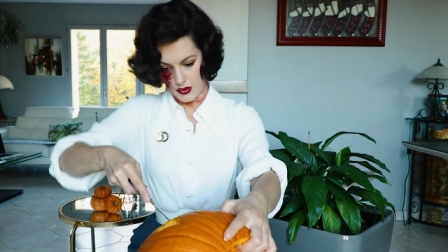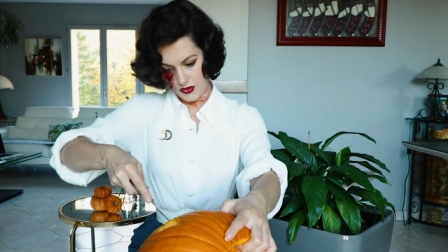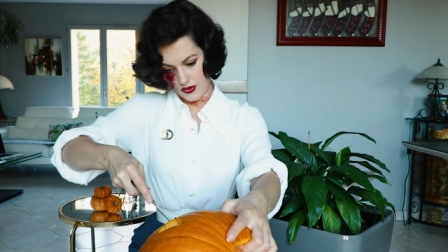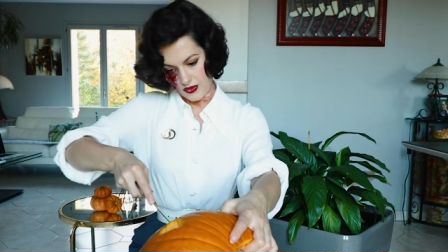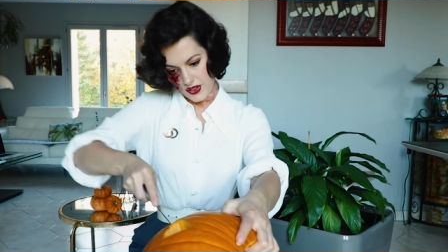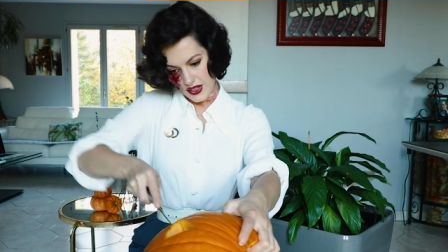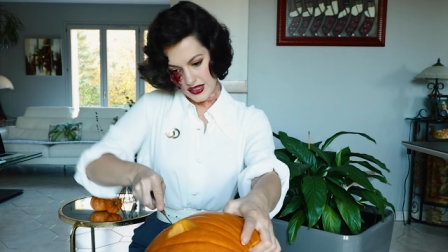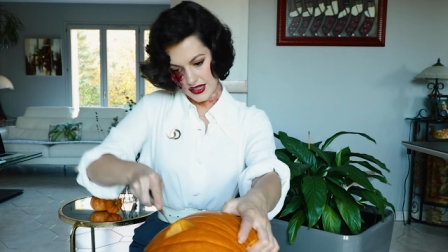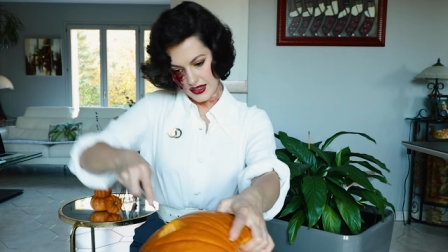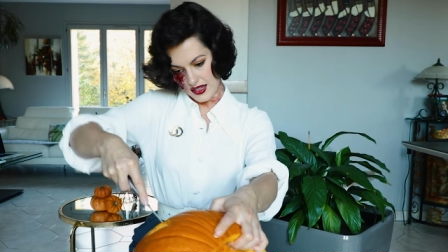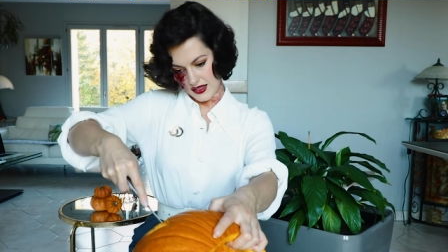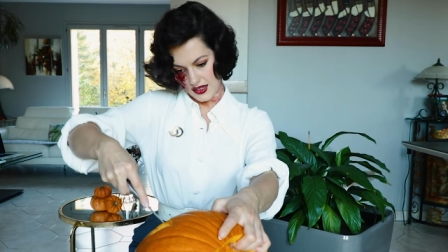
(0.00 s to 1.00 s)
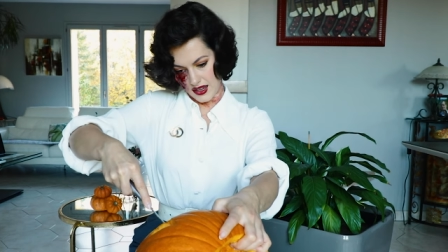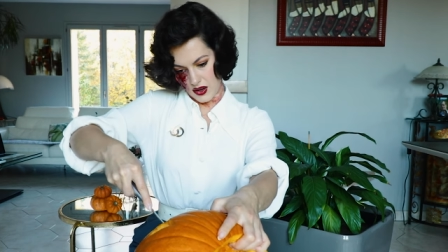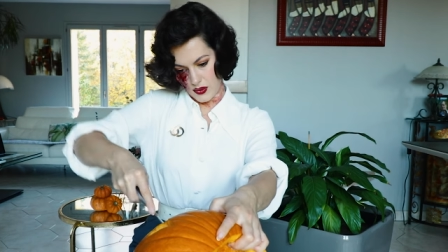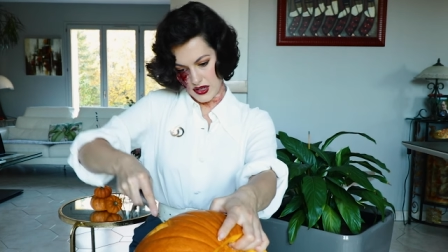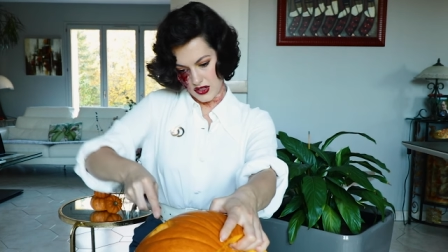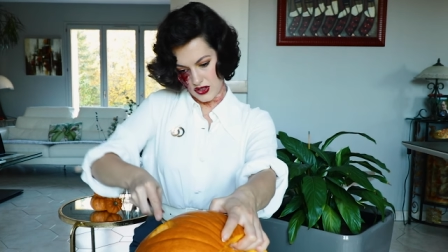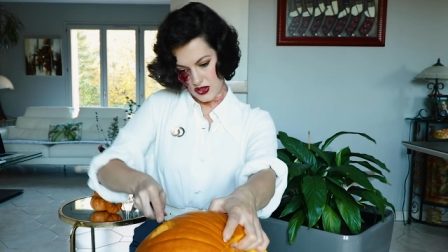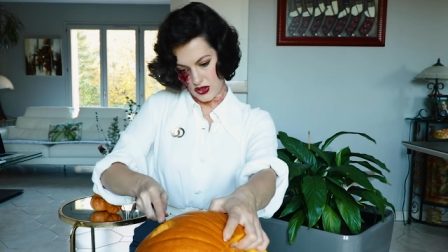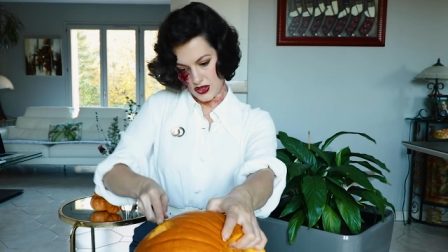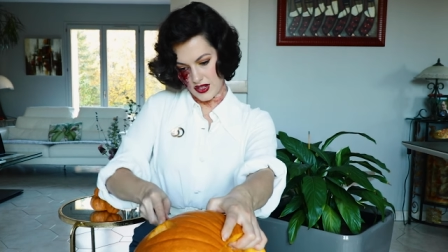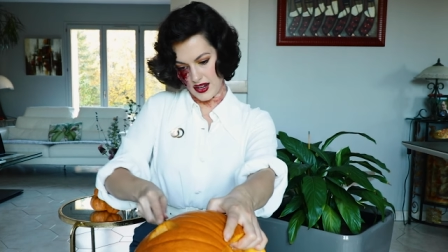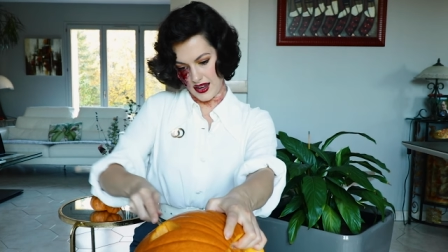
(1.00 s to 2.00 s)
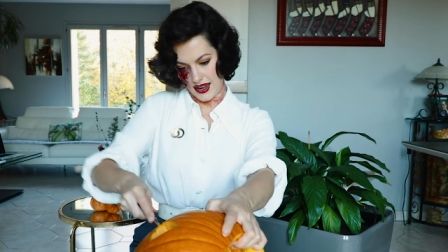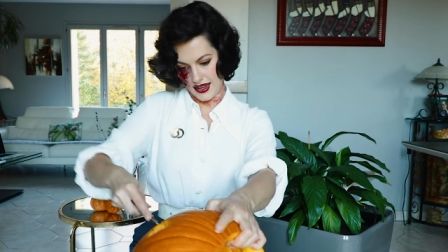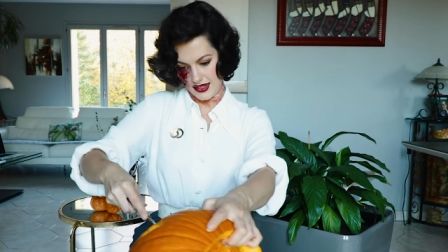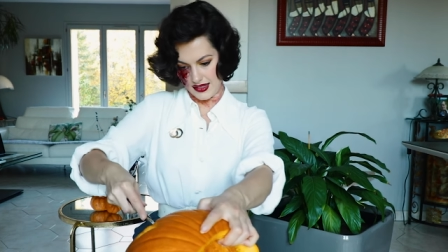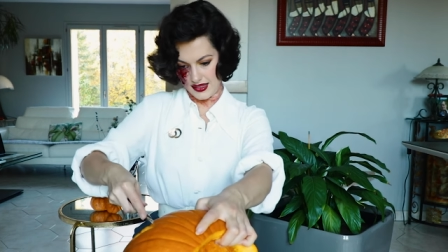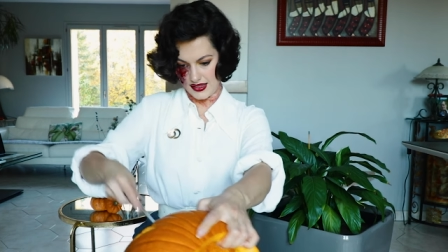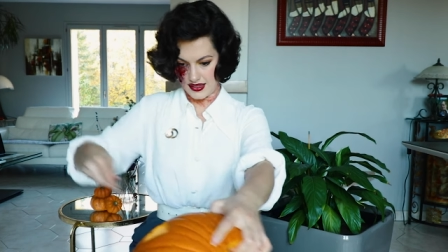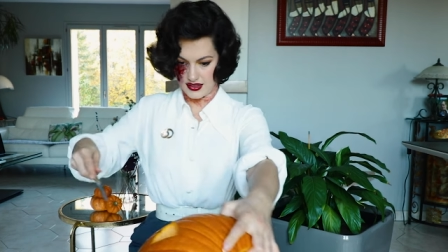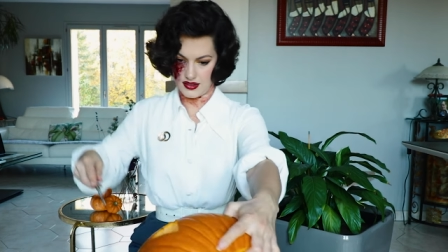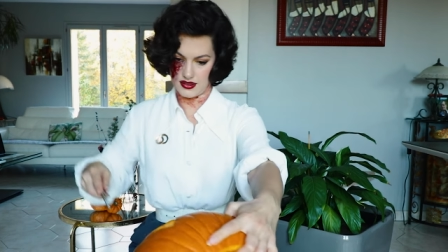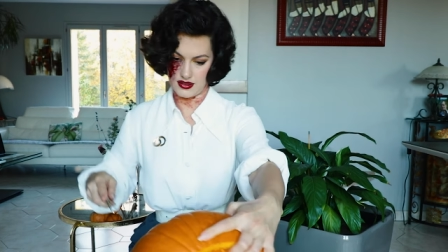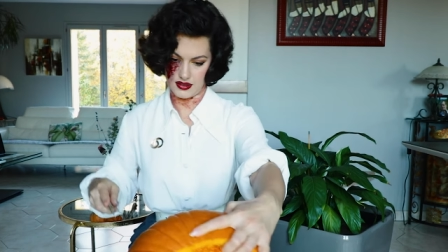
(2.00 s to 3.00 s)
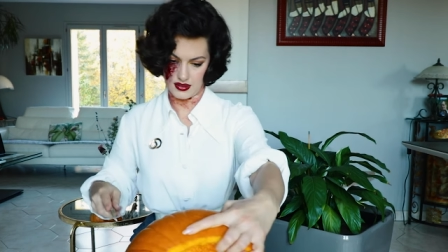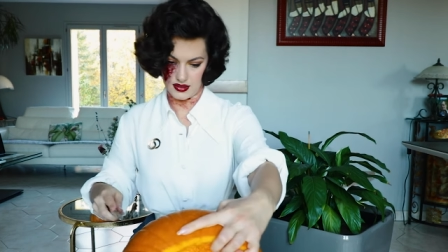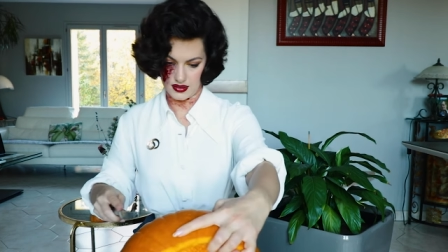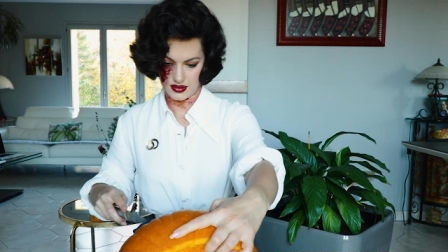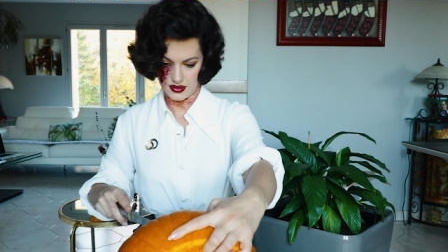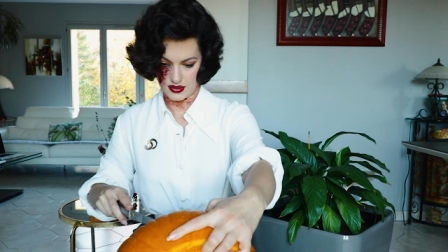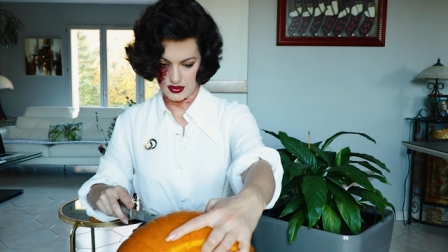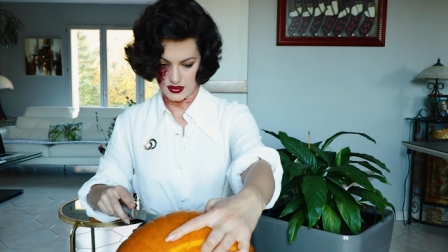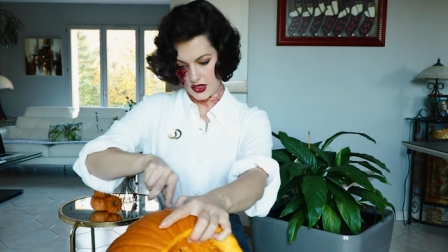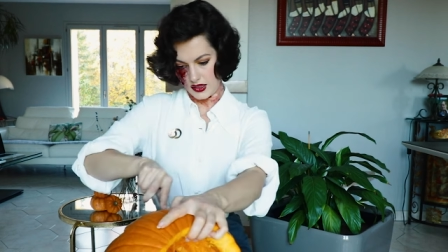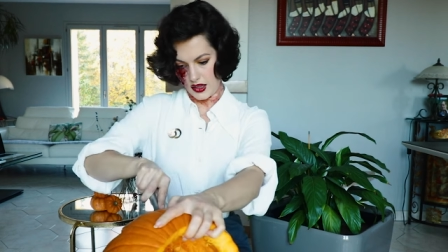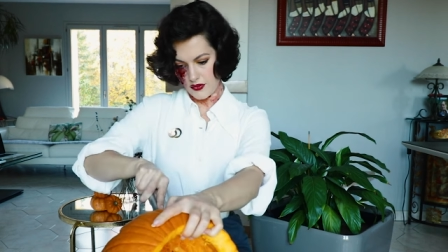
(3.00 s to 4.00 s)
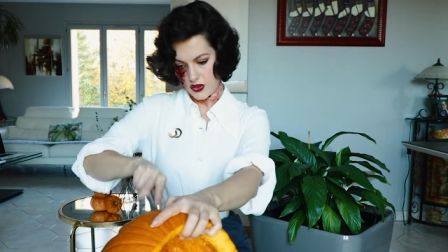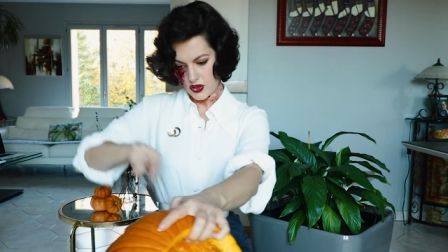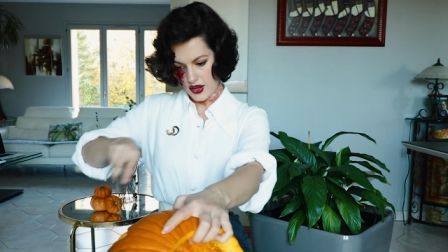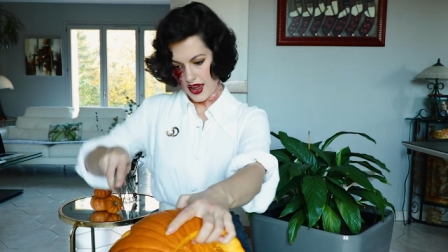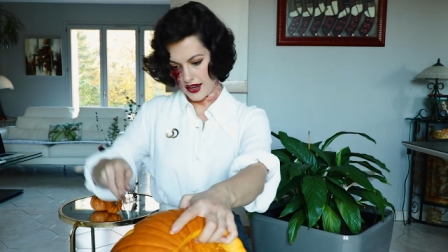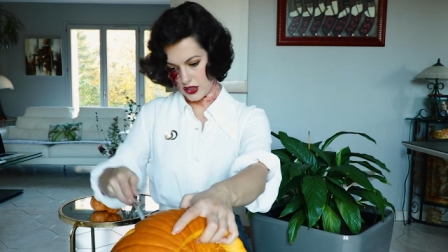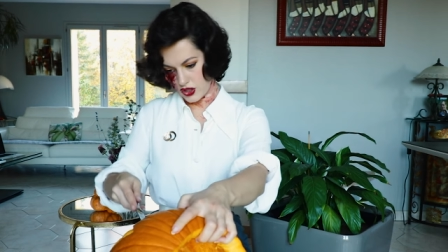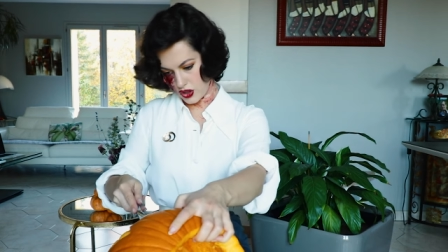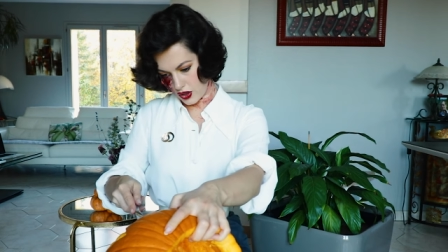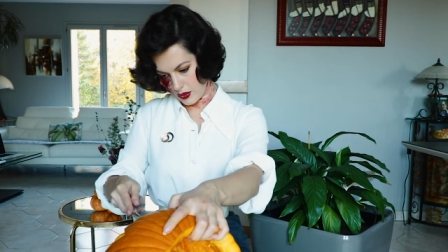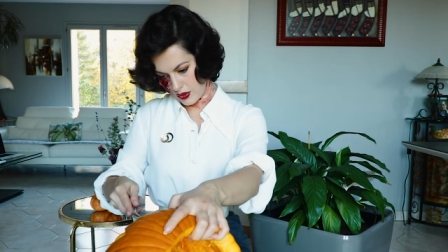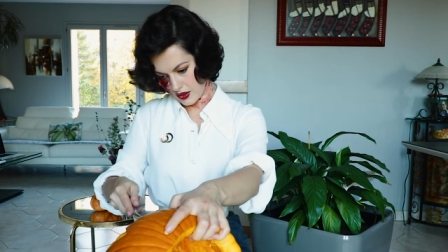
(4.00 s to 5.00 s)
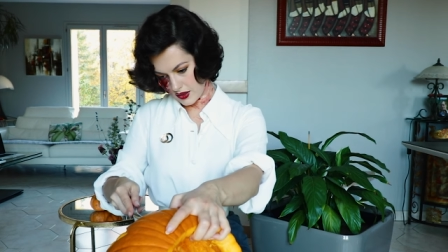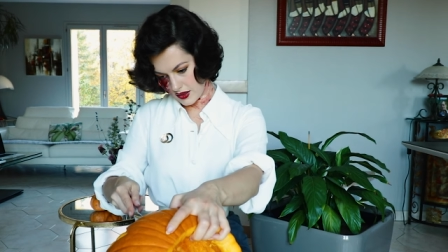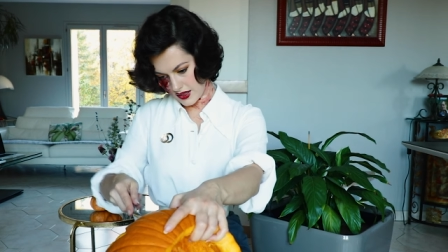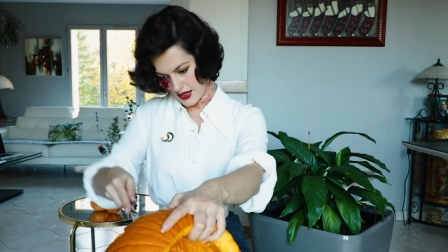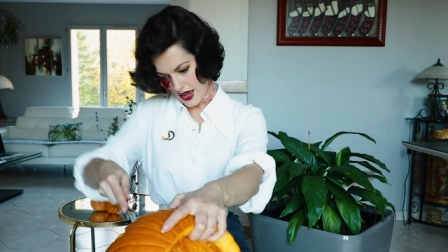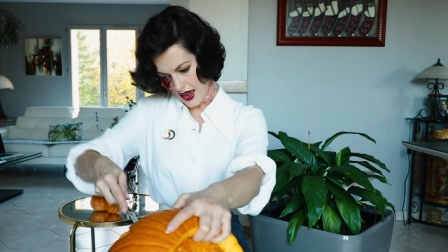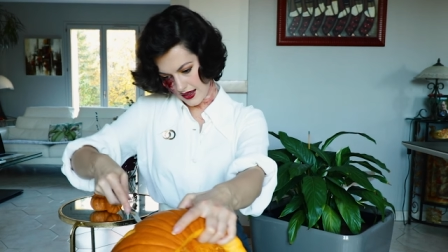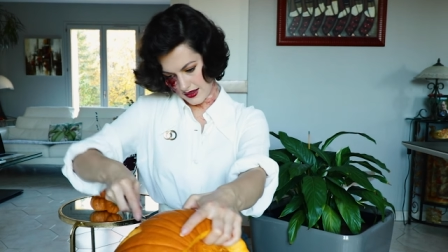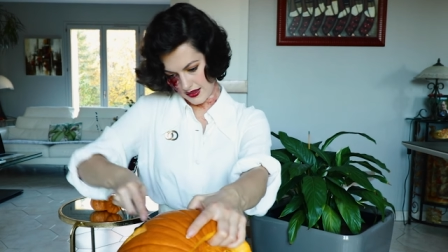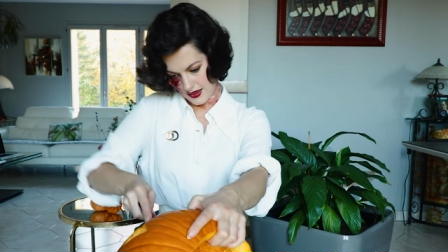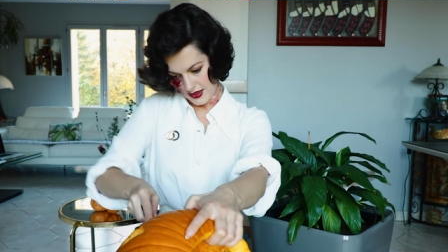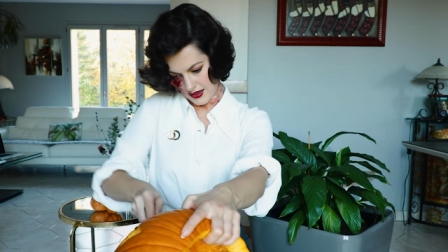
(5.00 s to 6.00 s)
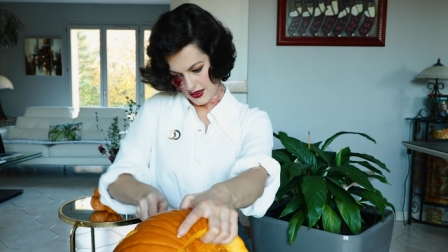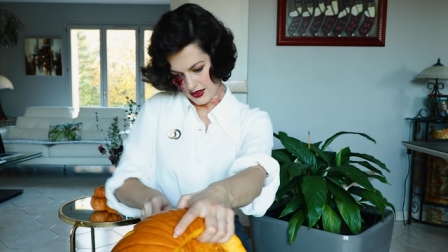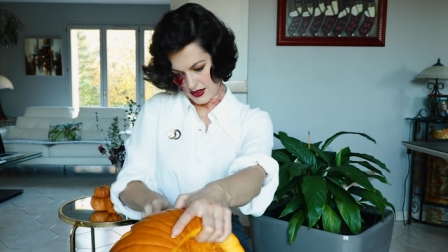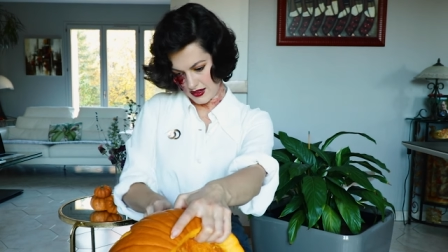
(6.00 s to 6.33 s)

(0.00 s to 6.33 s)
I am feeling this. I can't wait to show you guys. Love a good hack job. Yes.